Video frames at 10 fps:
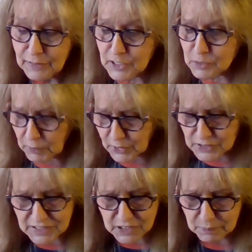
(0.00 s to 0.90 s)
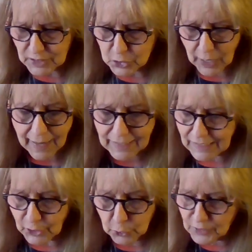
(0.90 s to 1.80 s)
This person has been
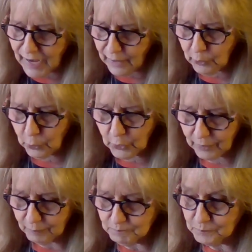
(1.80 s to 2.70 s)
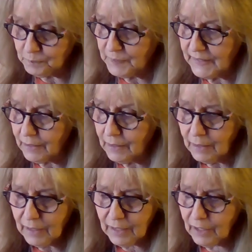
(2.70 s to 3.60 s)
dragging you down
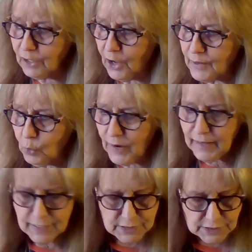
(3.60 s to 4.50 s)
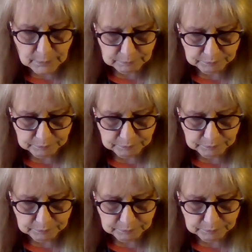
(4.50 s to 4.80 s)
in a lot of ways.